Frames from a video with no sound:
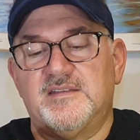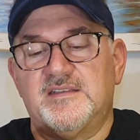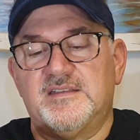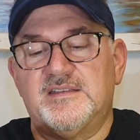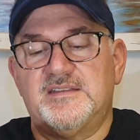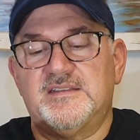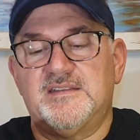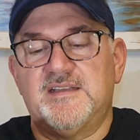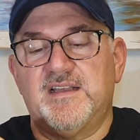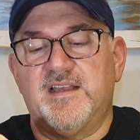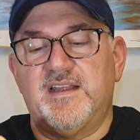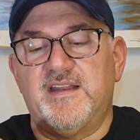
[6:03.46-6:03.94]
a
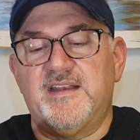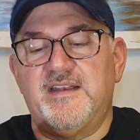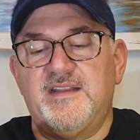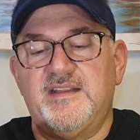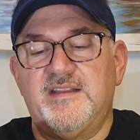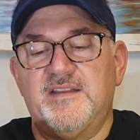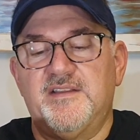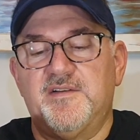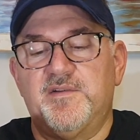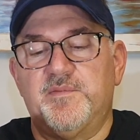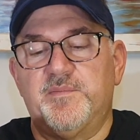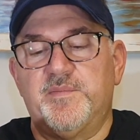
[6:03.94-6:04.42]
tiny
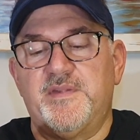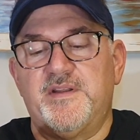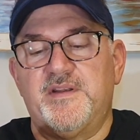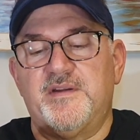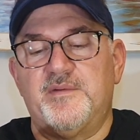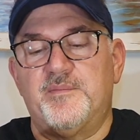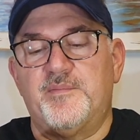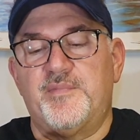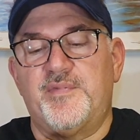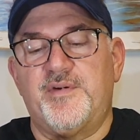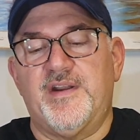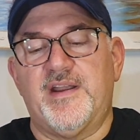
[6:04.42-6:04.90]
little bit
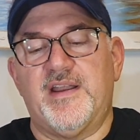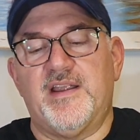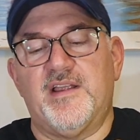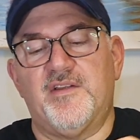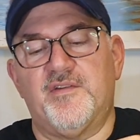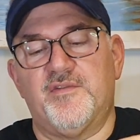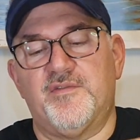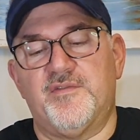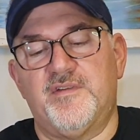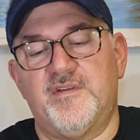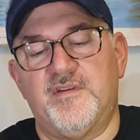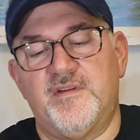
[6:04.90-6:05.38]
of
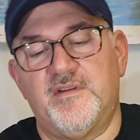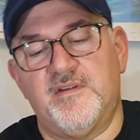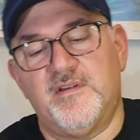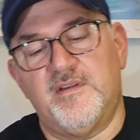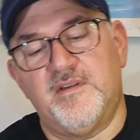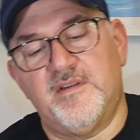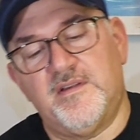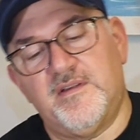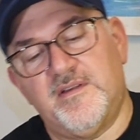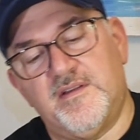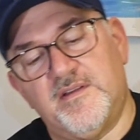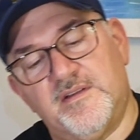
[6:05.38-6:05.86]
brown
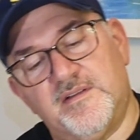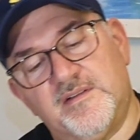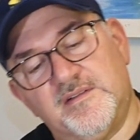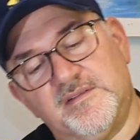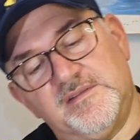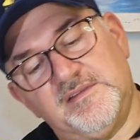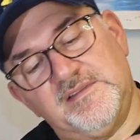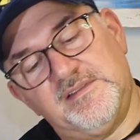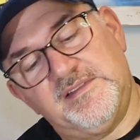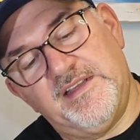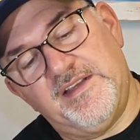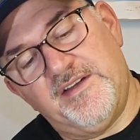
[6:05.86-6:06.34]

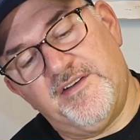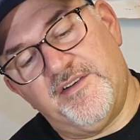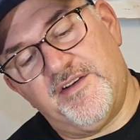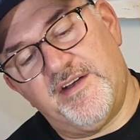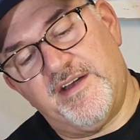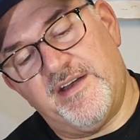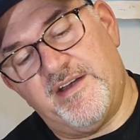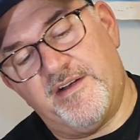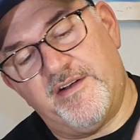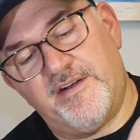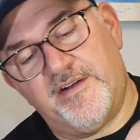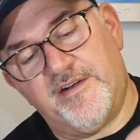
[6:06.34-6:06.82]
deer
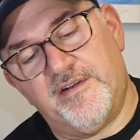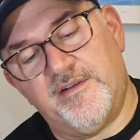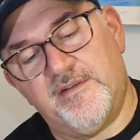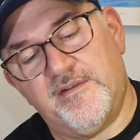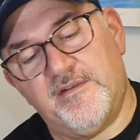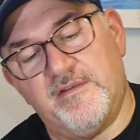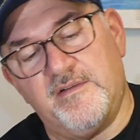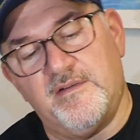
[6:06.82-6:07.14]
hair,